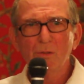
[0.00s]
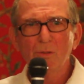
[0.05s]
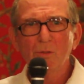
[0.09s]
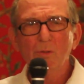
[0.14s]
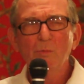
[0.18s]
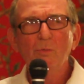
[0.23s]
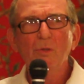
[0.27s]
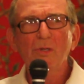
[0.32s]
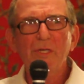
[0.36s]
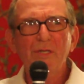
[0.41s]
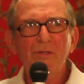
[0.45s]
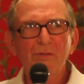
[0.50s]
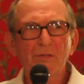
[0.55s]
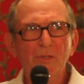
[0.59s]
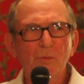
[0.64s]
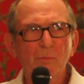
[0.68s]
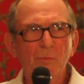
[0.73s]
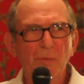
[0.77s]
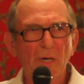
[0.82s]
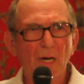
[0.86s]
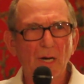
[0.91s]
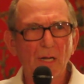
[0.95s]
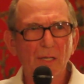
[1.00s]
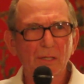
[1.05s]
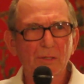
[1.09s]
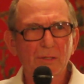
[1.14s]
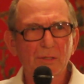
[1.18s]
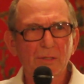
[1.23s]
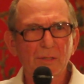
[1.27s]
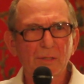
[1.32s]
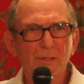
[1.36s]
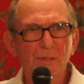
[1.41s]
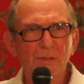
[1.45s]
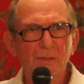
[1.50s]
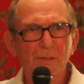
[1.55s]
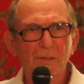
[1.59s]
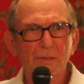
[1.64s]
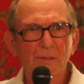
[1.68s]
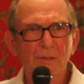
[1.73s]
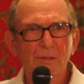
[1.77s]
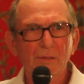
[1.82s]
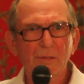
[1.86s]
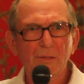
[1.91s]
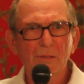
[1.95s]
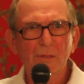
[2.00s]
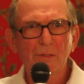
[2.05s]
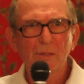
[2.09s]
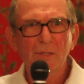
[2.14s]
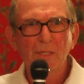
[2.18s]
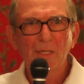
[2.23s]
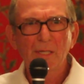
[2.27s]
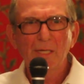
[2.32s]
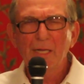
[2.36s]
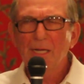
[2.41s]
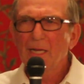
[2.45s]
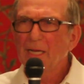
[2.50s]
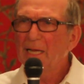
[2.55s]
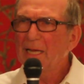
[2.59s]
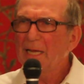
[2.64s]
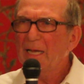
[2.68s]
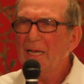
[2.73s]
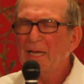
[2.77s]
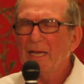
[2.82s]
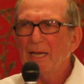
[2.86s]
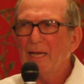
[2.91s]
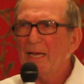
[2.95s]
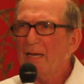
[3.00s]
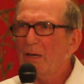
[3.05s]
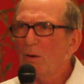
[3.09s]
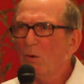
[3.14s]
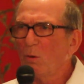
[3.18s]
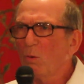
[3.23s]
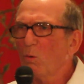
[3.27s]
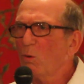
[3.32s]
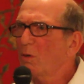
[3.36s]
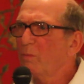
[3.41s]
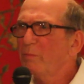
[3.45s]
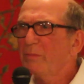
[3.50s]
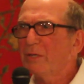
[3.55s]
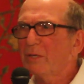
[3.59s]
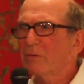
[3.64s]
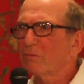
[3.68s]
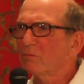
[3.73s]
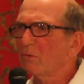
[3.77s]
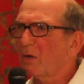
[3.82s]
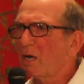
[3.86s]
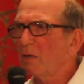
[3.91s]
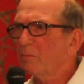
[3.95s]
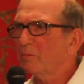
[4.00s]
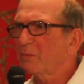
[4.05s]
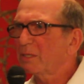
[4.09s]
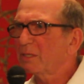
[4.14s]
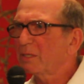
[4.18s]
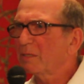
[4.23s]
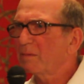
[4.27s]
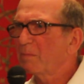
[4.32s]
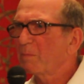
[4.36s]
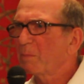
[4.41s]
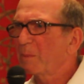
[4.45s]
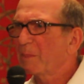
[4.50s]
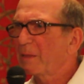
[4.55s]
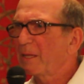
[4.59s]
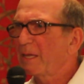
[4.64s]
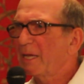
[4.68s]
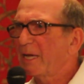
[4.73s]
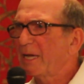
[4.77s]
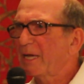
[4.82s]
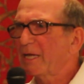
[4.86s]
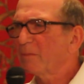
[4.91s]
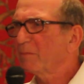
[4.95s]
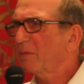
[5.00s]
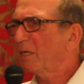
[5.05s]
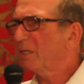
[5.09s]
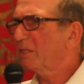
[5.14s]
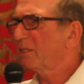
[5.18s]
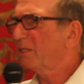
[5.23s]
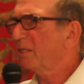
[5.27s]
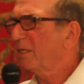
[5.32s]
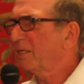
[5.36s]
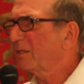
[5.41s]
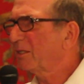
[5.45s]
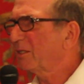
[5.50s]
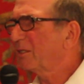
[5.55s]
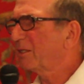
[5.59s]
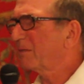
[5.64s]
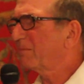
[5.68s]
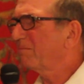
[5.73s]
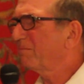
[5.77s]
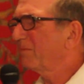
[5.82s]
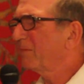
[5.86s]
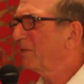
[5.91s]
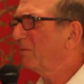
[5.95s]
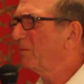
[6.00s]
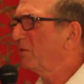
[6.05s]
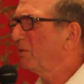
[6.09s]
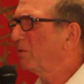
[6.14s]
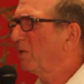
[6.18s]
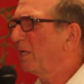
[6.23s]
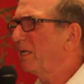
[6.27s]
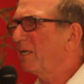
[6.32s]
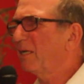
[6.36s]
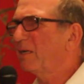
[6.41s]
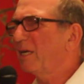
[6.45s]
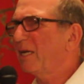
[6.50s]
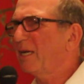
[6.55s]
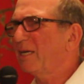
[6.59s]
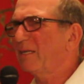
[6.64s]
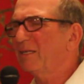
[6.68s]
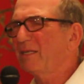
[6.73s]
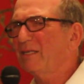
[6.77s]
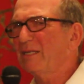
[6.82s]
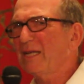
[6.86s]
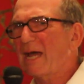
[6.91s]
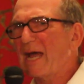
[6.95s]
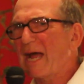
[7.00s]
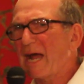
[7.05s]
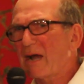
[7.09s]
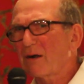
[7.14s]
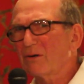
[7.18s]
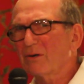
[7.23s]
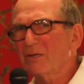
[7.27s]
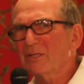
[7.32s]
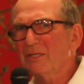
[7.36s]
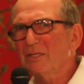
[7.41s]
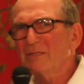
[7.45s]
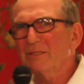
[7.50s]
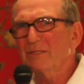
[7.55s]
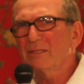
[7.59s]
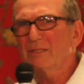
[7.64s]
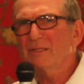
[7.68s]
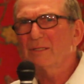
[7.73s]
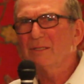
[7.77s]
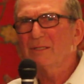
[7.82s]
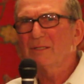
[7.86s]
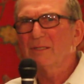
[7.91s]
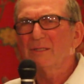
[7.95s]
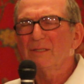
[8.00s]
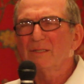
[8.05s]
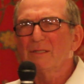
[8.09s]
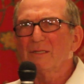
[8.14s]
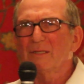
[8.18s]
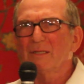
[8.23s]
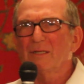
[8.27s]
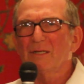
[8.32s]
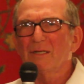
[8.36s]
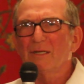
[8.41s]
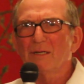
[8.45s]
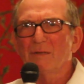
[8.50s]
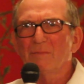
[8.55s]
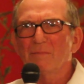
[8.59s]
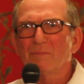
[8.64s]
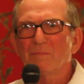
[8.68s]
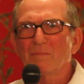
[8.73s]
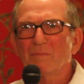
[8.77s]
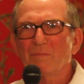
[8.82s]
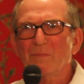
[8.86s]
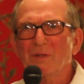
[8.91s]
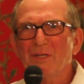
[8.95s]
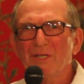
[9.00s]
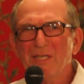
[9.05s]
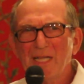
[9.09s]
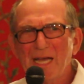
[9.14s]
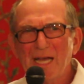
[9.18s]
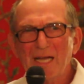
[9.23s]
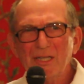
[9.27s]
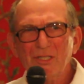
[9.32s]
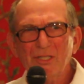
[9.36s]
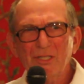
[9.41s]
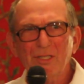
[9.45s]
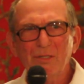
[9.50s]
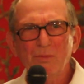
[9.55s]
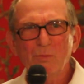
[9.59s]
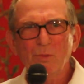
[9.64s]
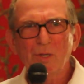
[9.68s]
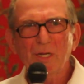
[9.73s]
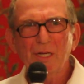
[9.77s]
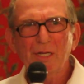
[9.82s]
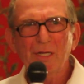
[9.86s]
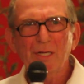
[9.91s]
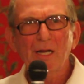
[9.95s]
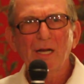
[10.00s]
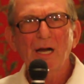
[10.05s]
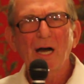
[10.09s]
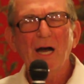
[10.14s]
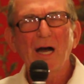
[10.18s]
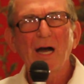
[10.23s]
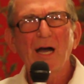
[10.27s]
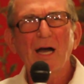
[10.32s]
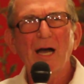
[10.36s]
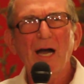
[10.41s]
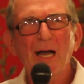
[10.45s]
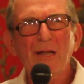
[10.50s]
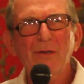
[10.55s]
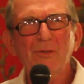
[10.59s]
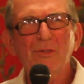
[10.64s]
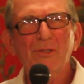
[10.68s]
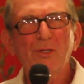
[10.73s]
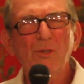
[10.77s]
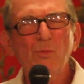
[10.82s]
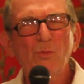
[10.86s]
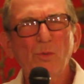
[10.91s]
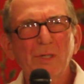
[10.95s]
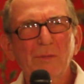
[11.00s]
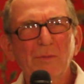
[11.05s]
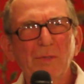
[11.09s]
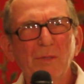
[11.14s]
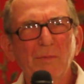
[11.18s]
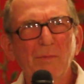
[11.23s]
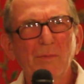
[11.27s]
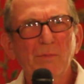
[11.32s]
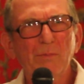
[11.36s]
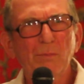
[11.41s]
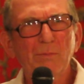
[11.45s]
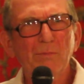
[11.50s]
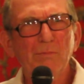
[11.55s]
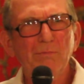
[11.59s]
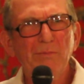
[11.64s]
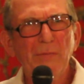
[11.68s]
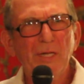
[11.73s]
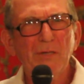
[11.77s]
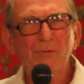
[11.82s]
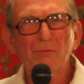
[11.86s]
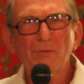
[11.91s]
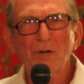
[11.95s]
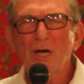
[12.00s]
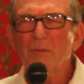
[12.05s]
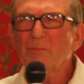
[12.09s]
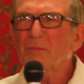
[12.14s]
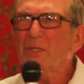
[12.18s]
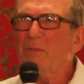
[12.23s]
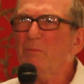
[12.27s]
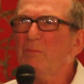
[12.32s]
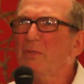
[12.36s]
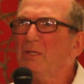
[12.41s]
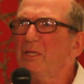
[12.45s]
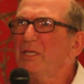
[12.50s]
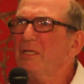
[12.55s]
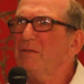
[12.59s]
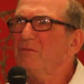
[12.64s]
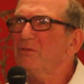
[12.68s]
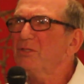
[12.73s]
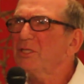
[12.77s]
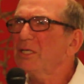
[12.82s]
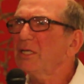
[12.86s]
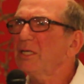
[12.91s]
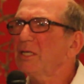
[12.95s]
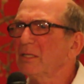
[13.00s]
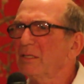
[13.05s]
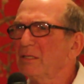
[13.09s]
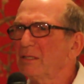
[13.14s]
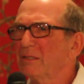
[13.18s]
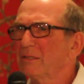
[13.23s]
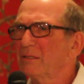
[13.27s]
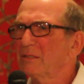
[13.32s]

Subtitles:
who believes in policy, or Mitt Romney, and I'm not saying this in an arrogant, nasty way, I don't know what Mitt Romney believes in.